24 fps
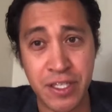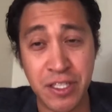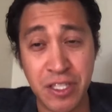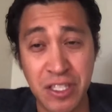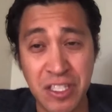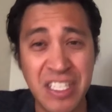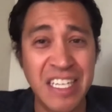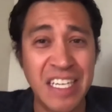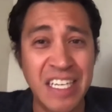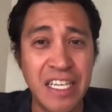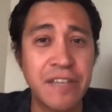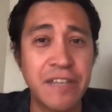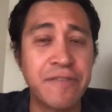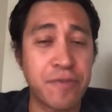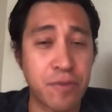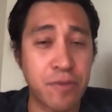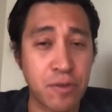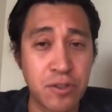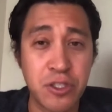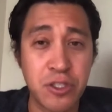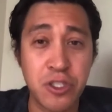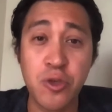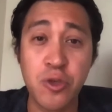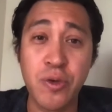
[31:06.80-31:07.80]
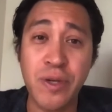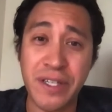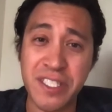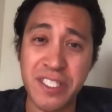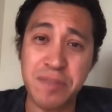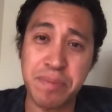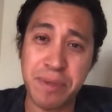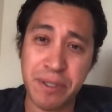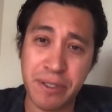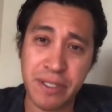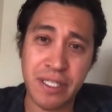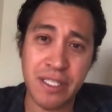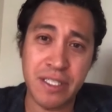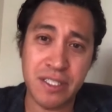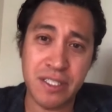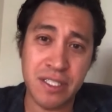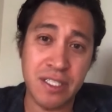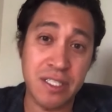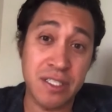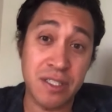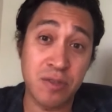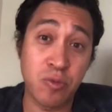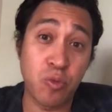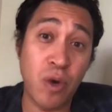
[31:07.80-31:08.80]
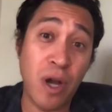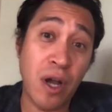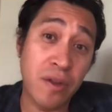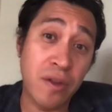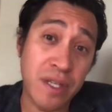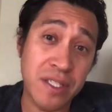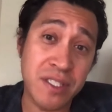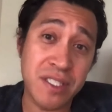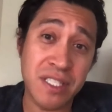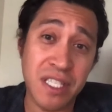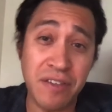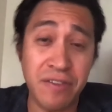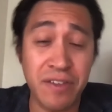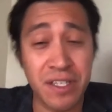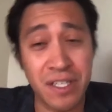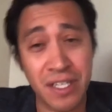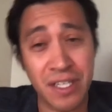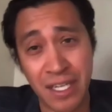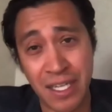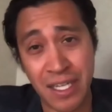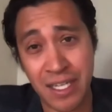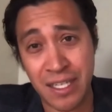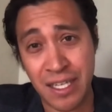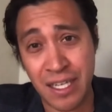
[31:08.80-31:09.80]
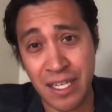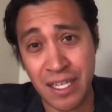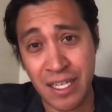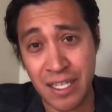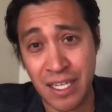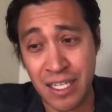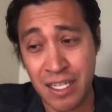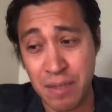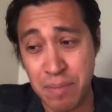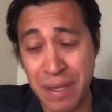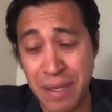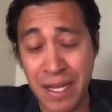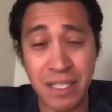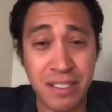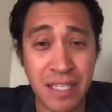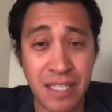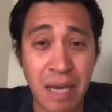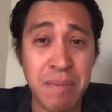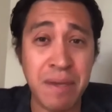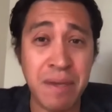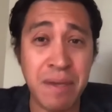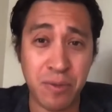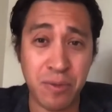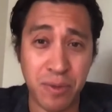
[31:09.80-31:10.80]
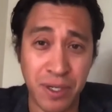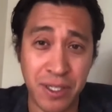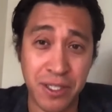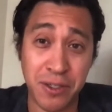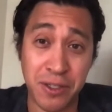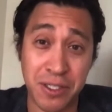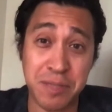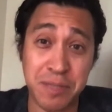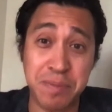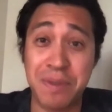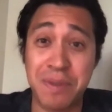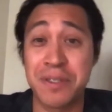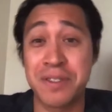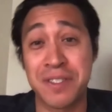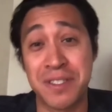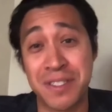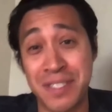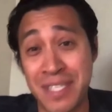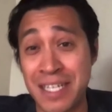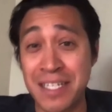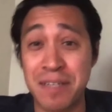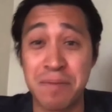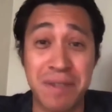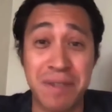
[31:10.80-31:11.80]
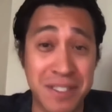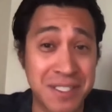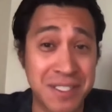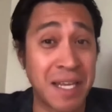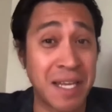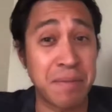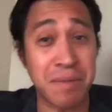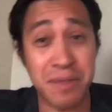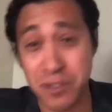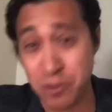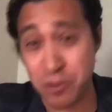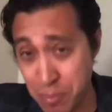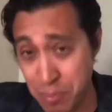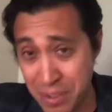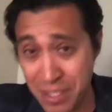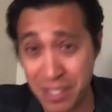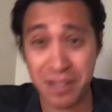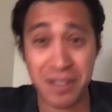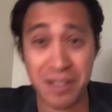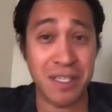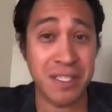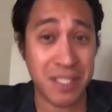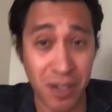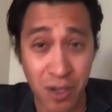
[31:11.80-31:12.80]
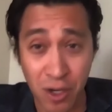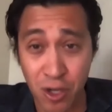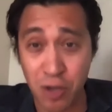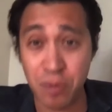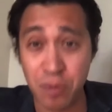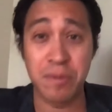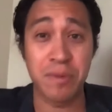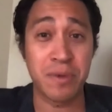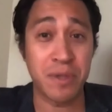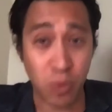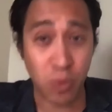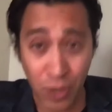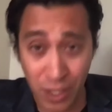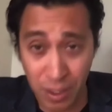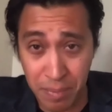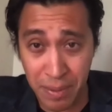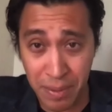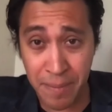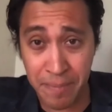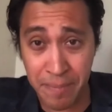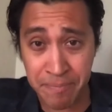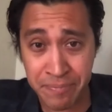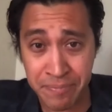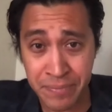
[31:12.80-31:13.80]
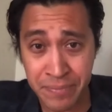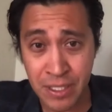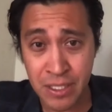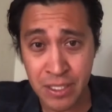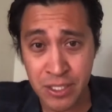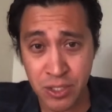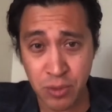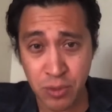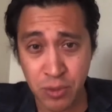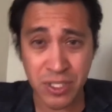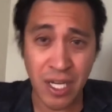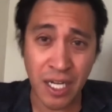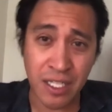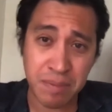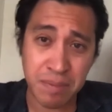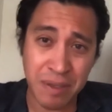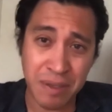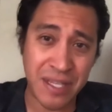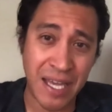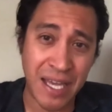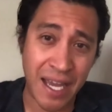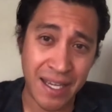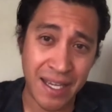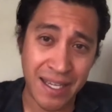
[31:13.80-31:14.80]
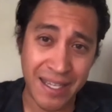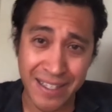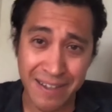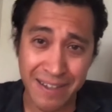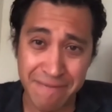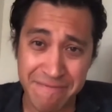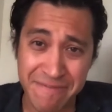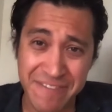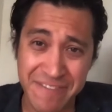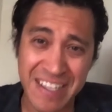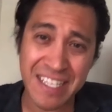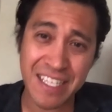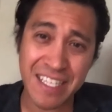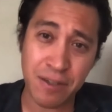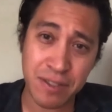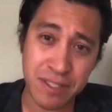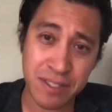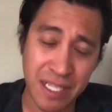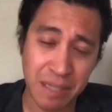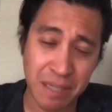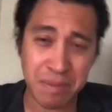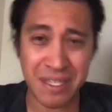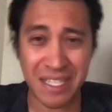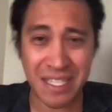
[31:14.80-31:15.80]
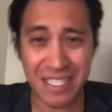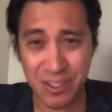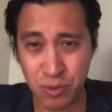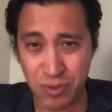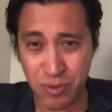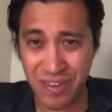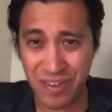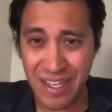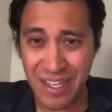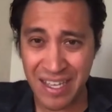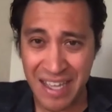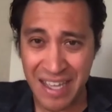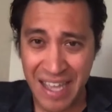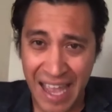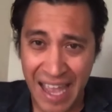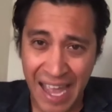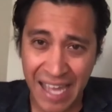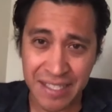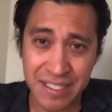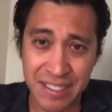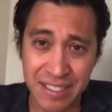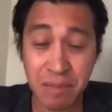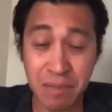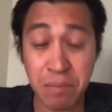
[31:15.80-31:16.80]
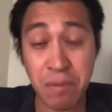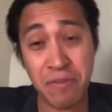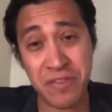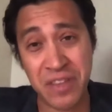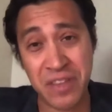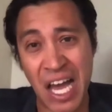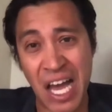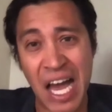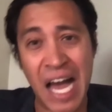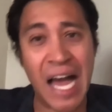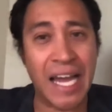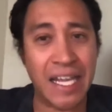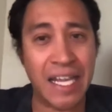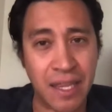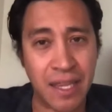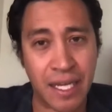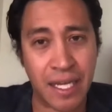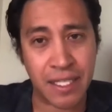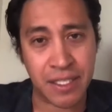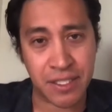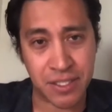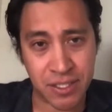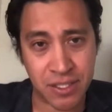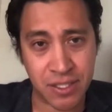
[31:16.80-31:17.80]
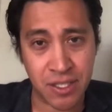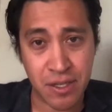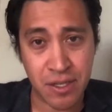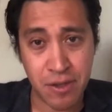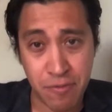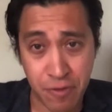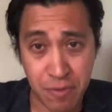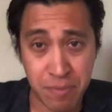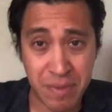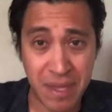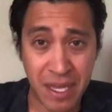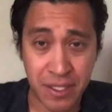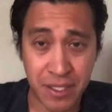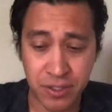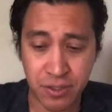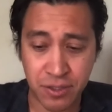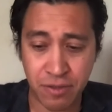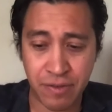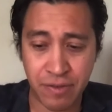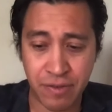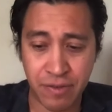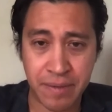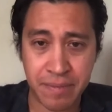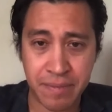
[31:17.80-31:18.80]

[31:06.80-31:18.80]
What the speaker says: need for new experiences and wellness, even in a pandemic where your experiences tend to be the same because you're repeating things at home quite a bit. So we talked about that in a video segment that sort of had some of the highlights from that survey.